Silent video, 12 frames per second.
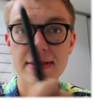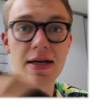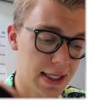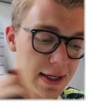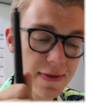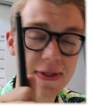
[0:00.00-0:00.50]

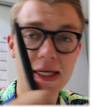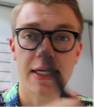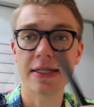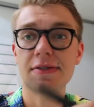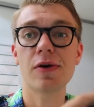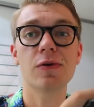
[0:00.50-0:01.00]
Second thing
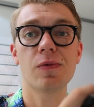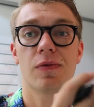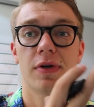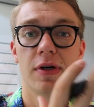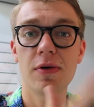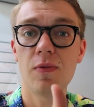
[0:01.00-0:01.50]
is
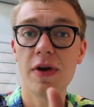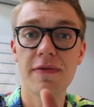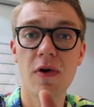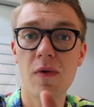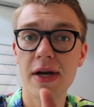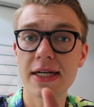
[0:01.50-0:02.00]
we've
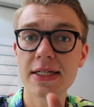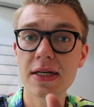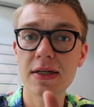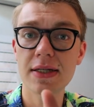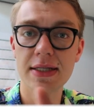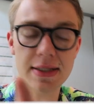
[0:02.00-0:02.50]
already
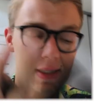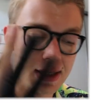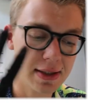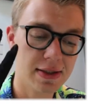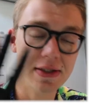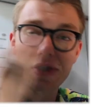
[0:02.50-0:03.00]
done is
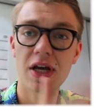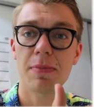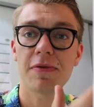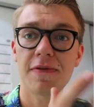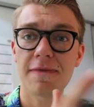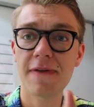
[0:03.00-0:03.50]
like the shape
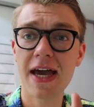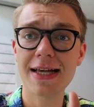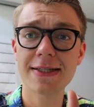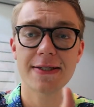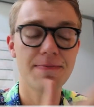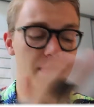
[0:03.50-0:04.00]
of the
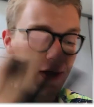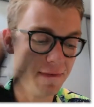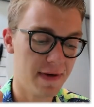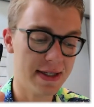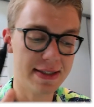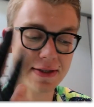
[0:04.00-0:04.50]
face. My
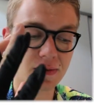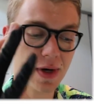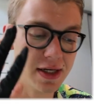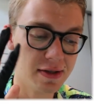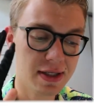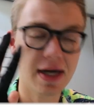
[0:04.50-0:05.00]
face is
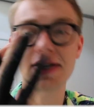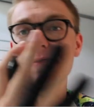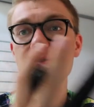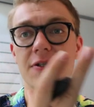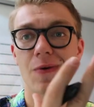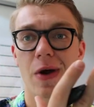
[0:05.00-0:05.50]
kind of
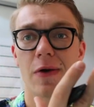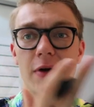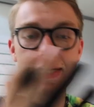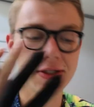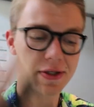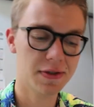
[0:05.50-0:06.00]

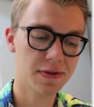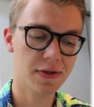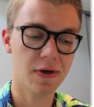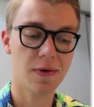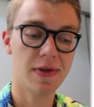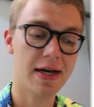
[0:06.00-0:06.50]
squarish,
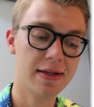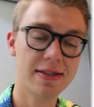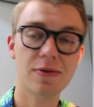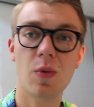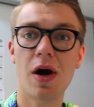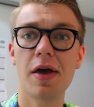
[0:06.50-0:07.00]
so
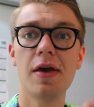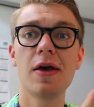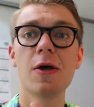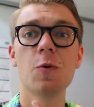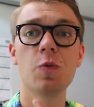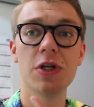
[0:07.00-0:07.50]
that's why
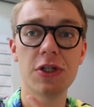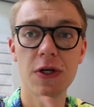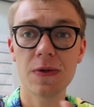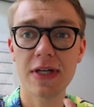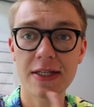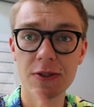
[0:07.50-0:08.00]
we
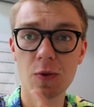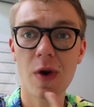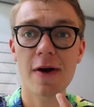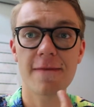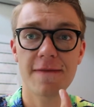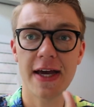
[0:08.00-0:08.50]
chose a
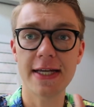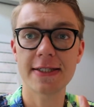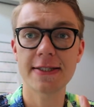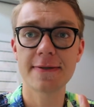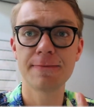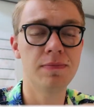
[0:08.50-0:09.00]
square
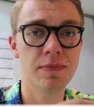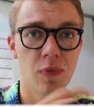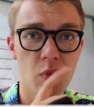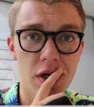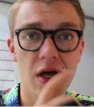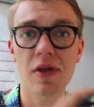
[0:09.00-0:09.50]
face.
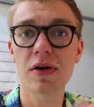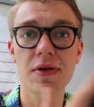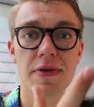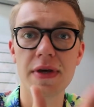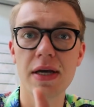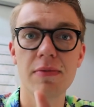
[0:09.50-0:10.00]
One other
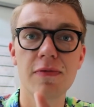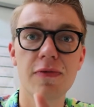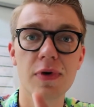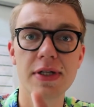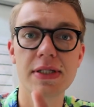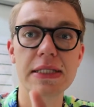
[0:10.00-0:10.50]
thing,
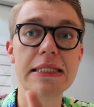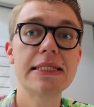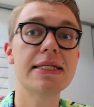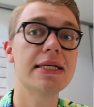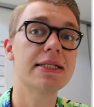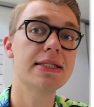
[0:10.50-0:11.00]
for
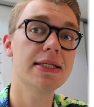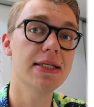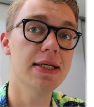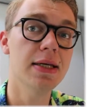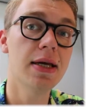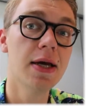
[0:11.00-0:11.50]
instance, is
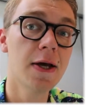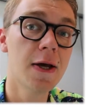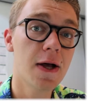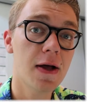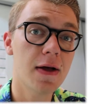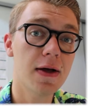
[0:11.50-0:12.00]
the
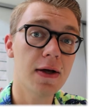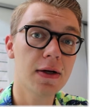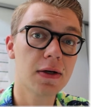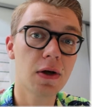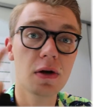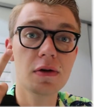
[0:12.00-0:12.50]

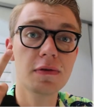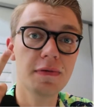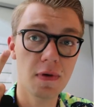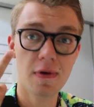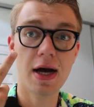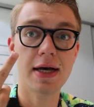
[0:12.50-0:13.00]
color of
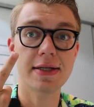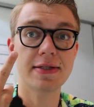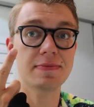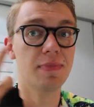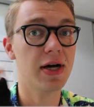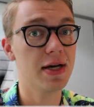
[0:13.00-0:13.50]
your
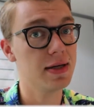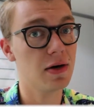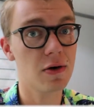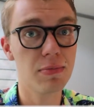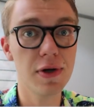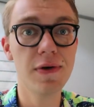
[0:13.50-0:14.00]
eyes. Mine
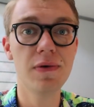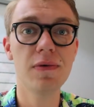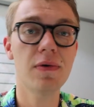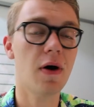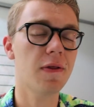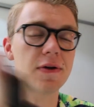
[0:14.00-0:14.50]
are
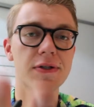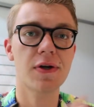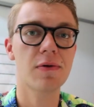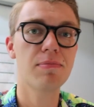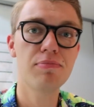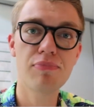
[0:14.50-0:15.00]
blue, others
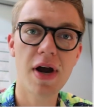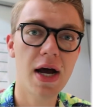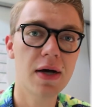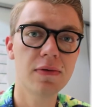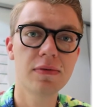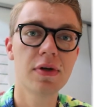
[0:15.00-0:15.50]
are
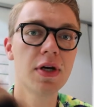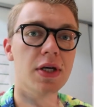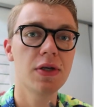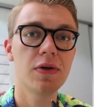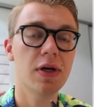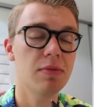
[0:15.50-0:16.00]
brown,
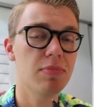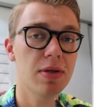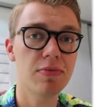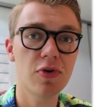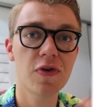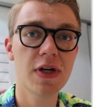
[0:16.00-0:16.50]
you can be
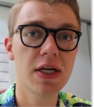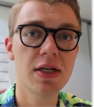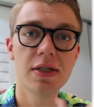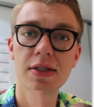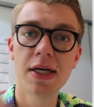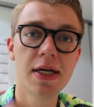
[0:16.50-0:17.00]
green.